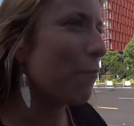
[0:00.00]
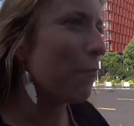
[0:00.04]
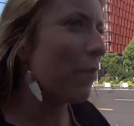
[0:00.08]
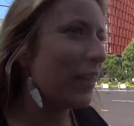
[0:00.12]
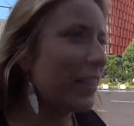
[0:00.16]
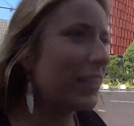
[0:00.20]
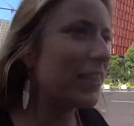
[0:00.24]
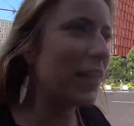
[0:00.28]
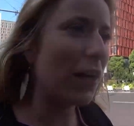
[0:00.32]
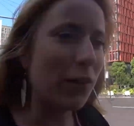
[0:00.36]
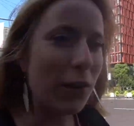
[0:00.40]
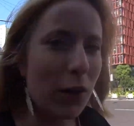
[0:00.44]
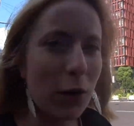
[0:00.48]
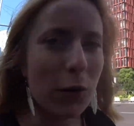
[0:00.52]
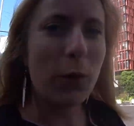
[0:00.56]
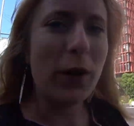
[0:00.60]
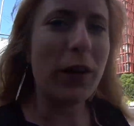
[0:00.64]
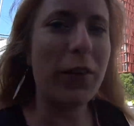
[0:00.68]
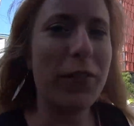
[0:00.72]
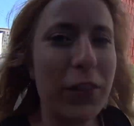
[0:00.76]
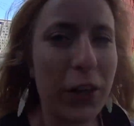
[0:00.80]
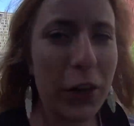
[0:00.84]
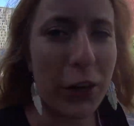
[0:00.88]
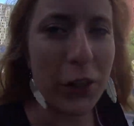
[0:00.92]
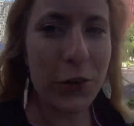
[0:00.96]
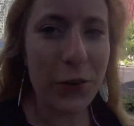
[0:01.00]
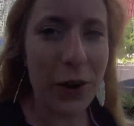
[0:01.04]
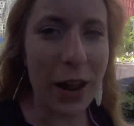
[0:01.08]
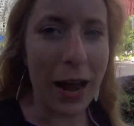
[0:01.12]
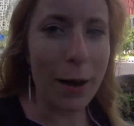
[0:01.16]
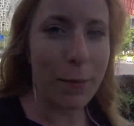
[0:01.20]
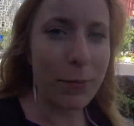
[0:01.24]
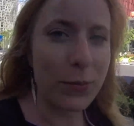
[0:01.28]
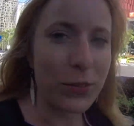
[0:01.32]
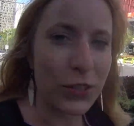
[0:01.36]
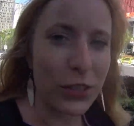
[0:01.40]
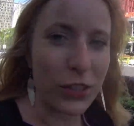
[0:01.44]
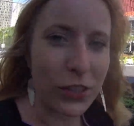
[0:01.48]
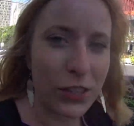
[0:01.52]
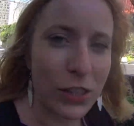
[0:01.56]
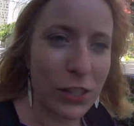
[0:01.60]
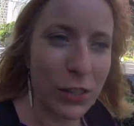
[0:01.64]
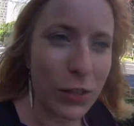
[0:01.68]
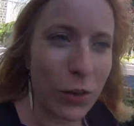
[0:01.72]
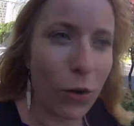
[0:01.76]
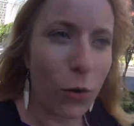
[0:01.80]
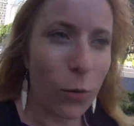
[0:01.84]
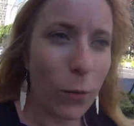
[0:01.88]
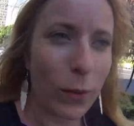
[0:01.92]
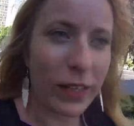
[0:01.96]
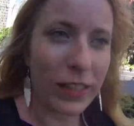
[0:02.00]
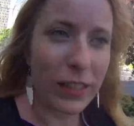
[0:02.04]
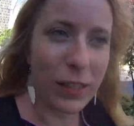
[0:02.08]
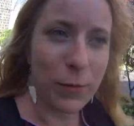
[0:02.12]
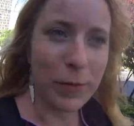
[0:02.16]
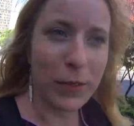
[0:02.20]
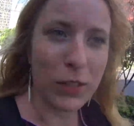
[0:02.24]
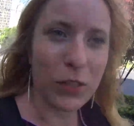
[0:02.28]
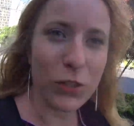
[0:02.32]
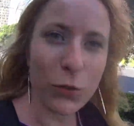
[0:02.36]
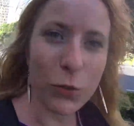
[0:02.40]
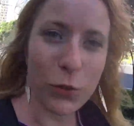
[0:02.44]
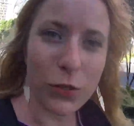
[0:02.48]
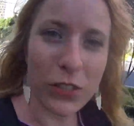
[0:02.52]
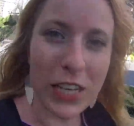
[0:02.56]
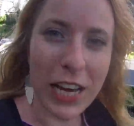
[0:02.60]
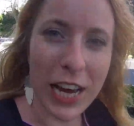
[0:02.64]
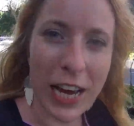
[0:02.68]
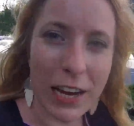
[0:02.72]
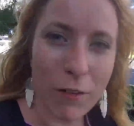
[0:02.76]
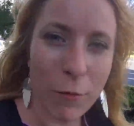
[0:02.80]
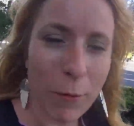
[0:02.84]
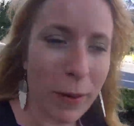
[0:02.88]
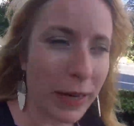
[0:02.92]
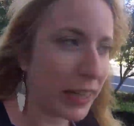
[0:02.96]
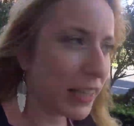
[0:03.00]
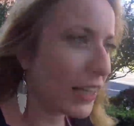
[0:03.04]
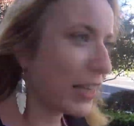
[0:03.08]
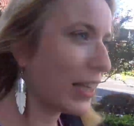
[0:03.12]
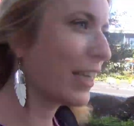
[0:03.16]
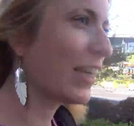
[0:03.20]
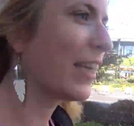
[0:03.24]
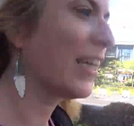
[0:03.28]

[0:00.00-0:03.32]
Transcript: might download one of the other apps just to always be sure to have a bike.